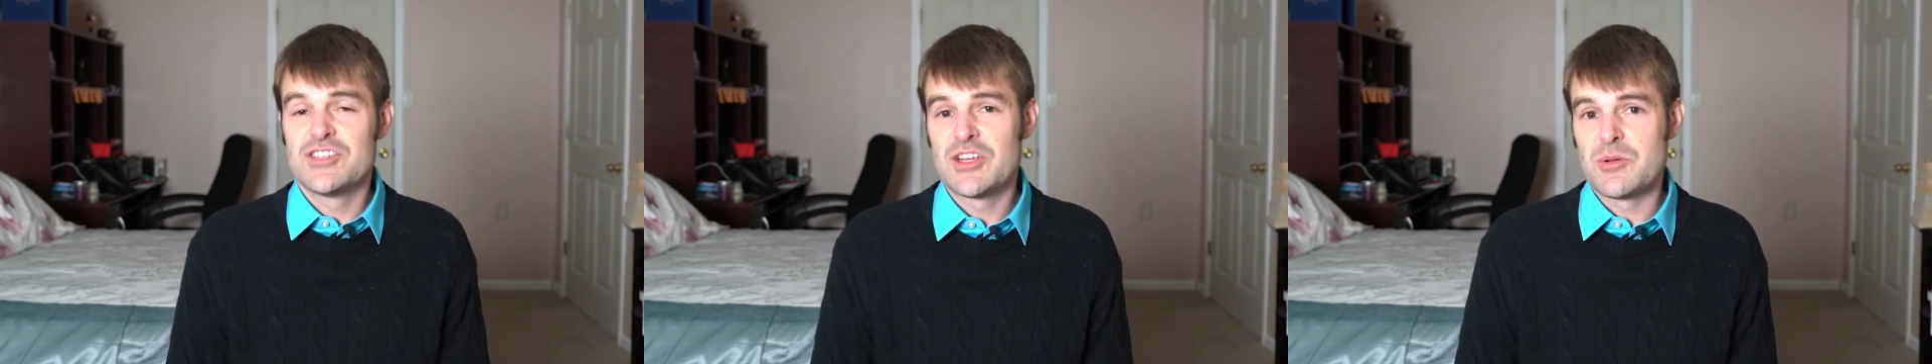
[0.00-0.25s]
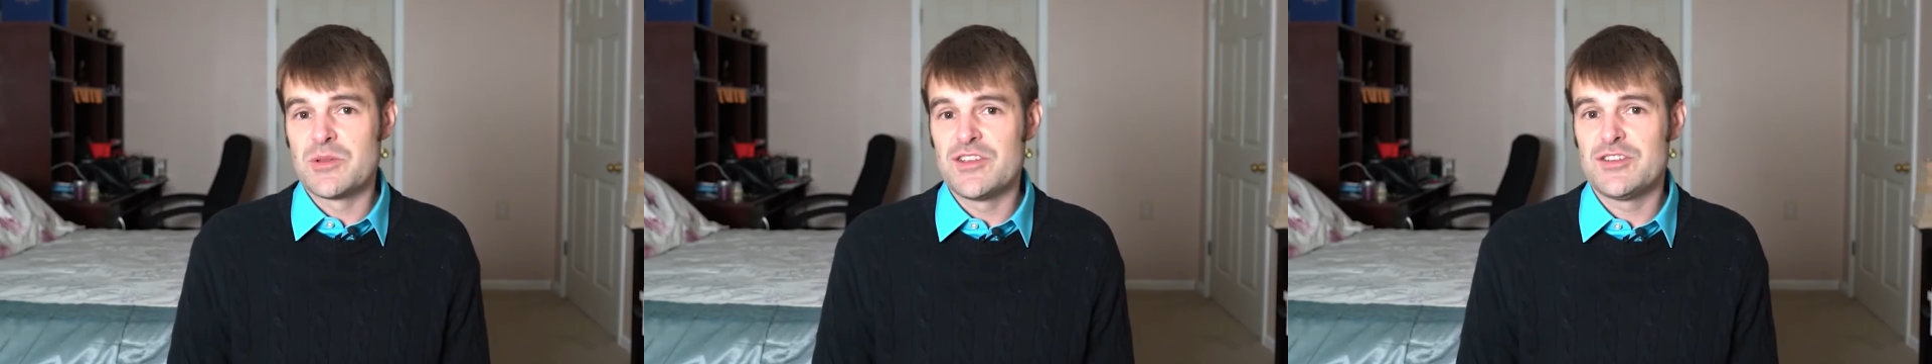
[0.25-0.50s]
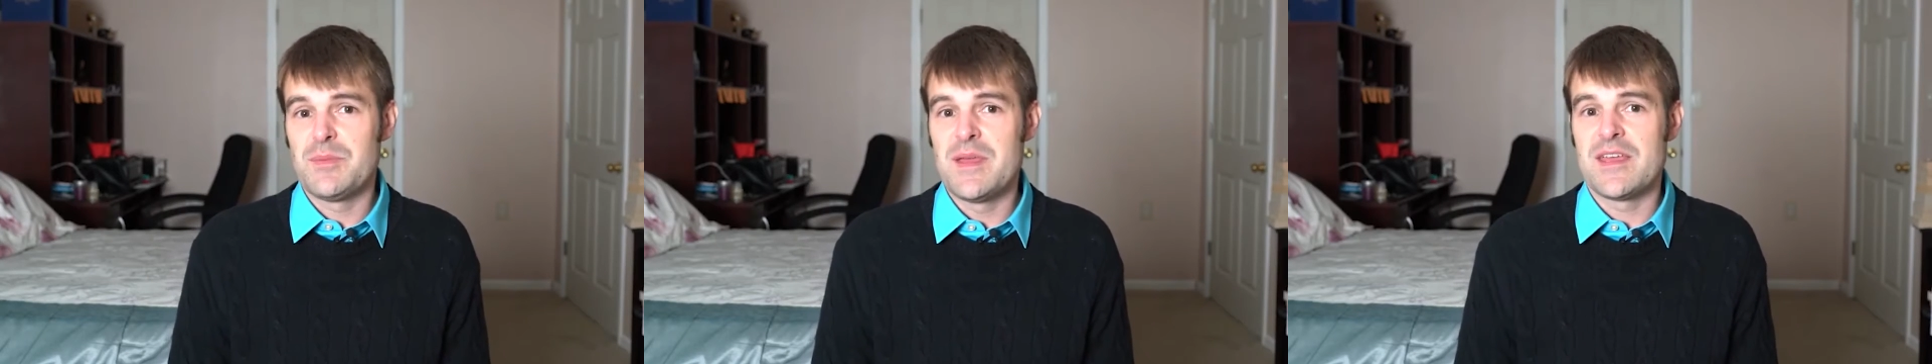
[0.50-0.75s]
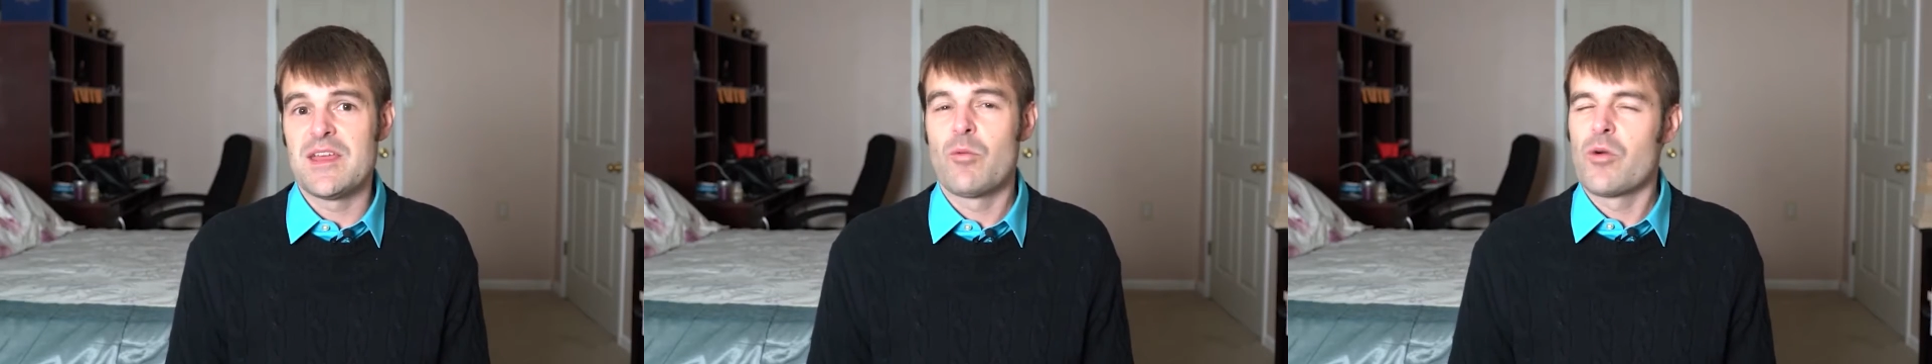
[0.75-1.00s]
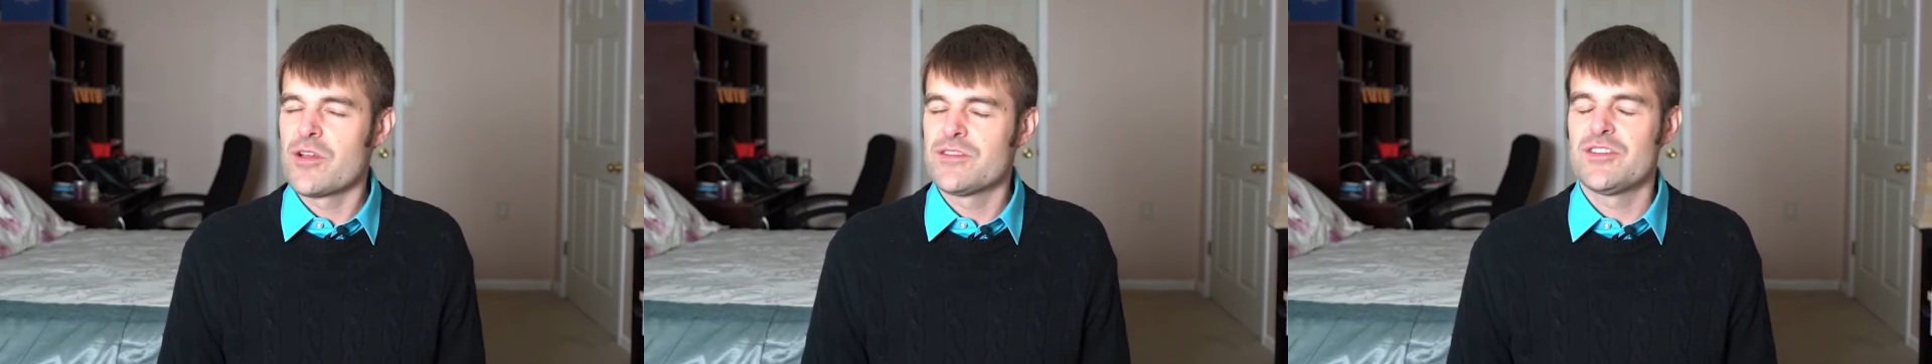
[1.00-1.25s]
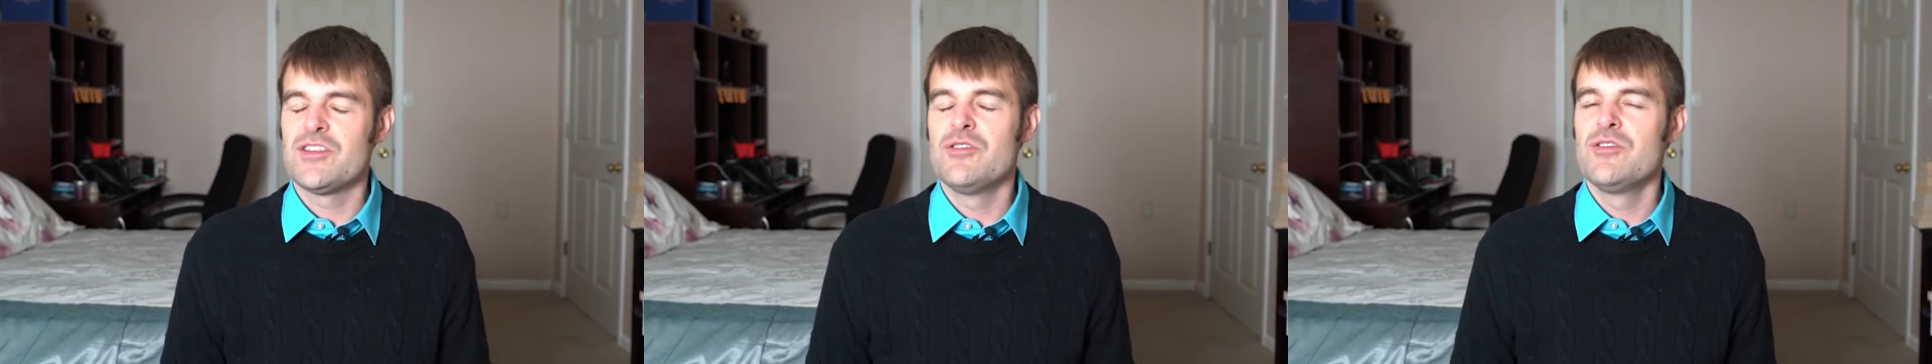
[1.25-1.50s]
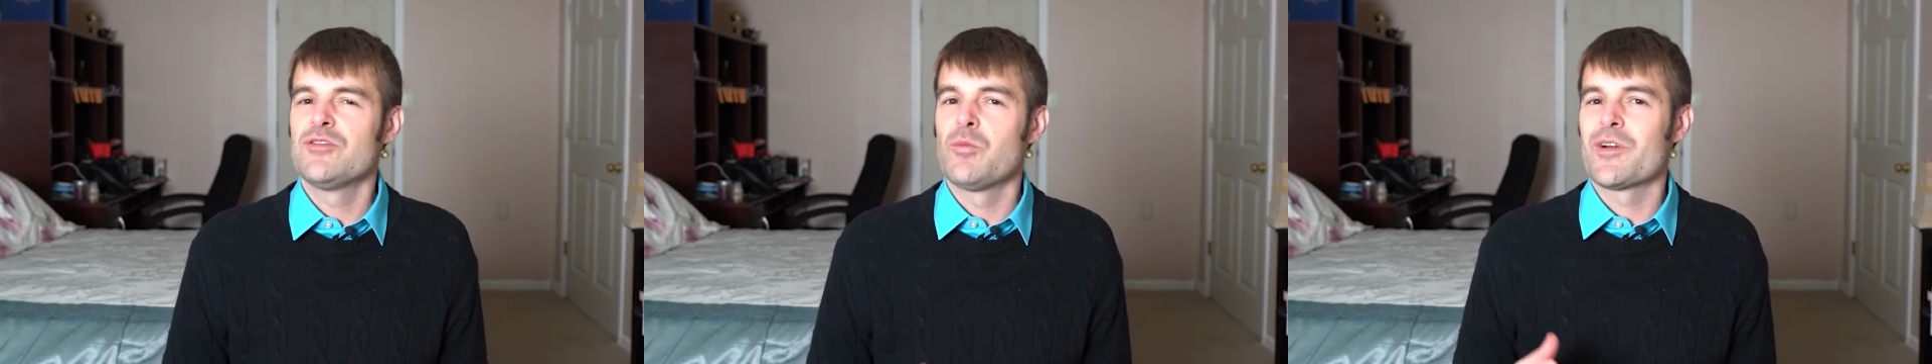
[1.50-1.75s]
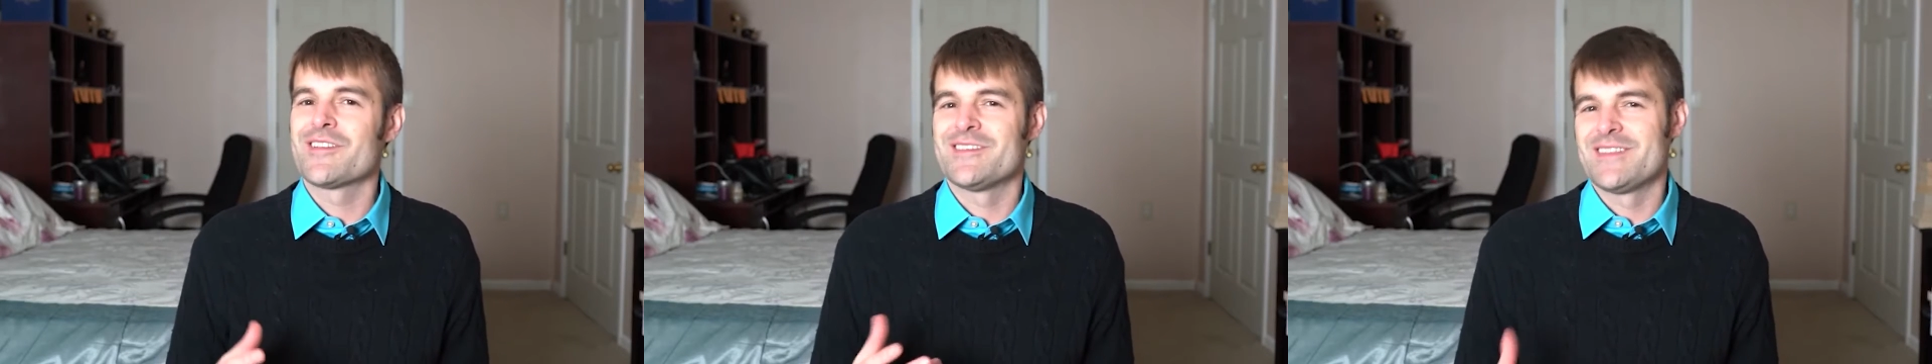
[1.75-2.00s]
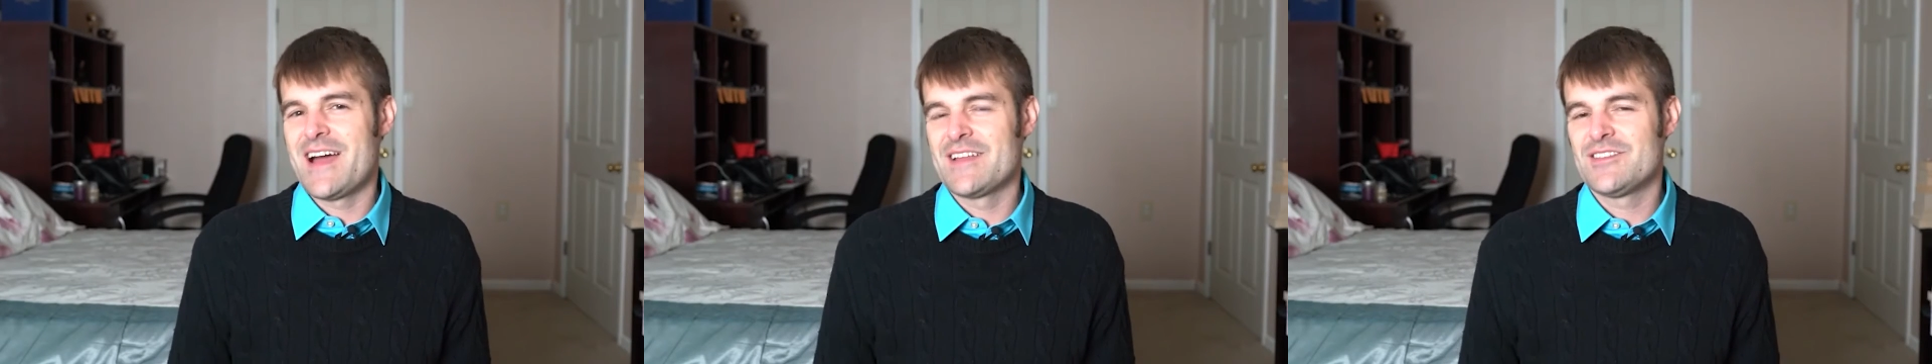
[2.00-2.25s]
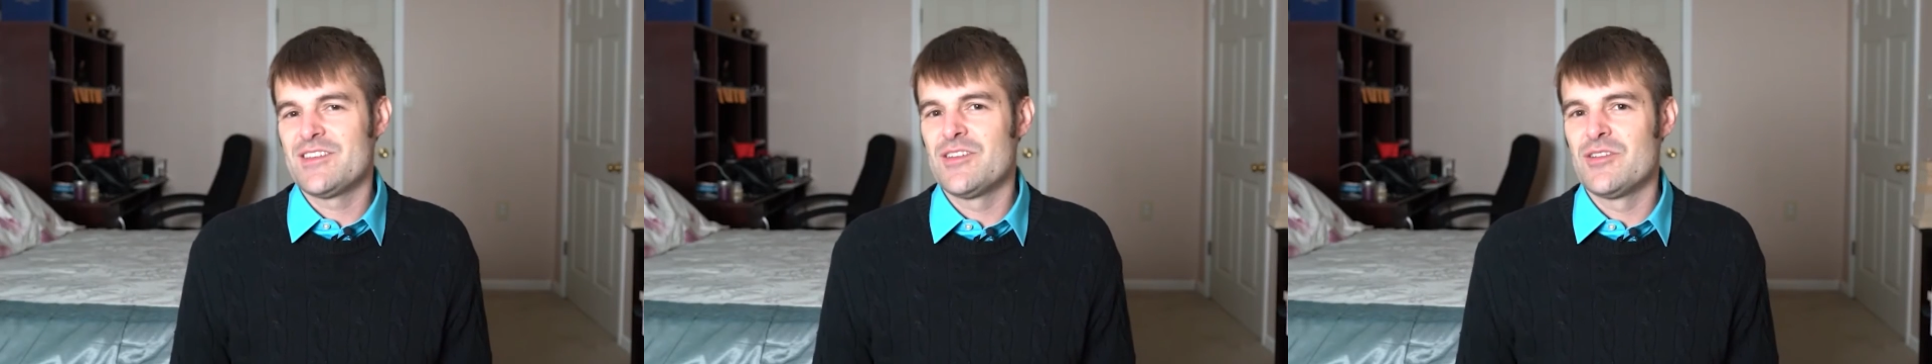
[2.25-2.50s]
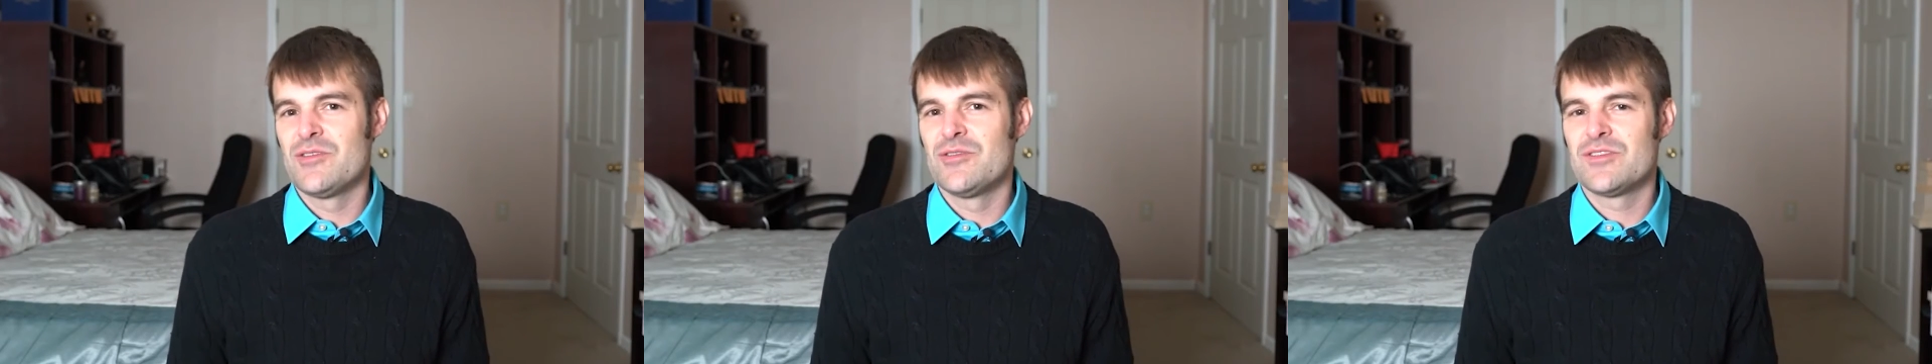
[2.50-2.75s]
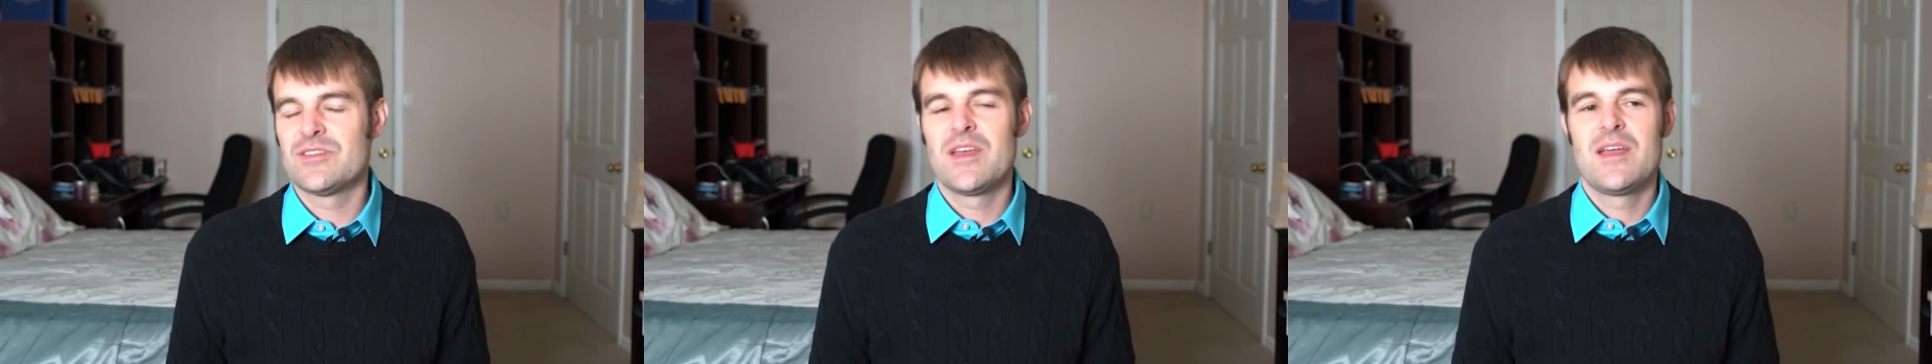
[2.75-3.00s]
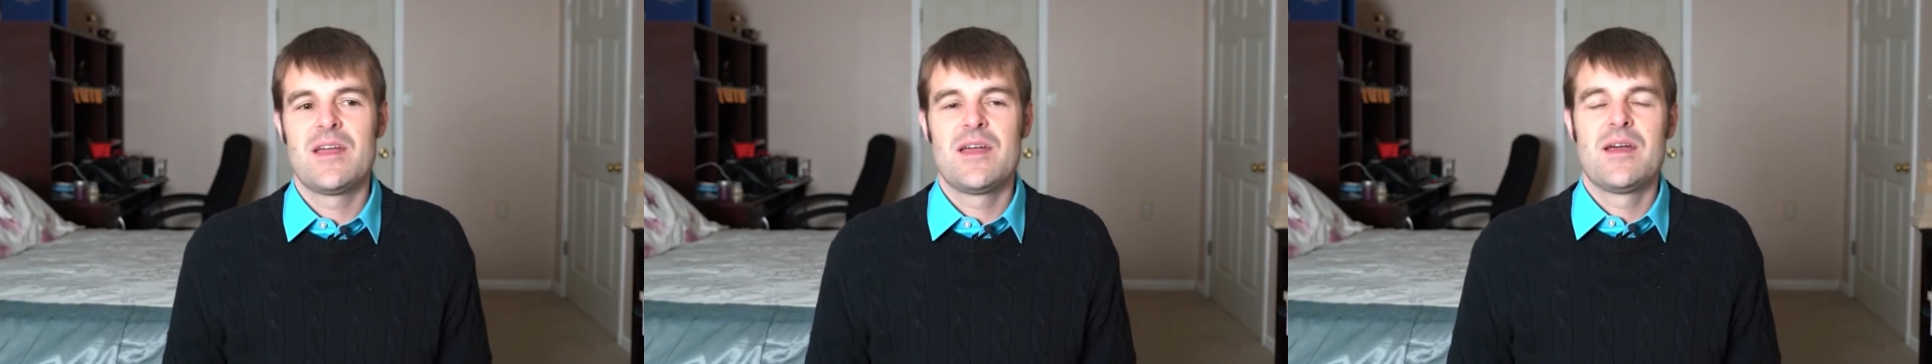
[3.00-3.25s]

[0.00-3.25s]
generally speaking, words to use, words not to use.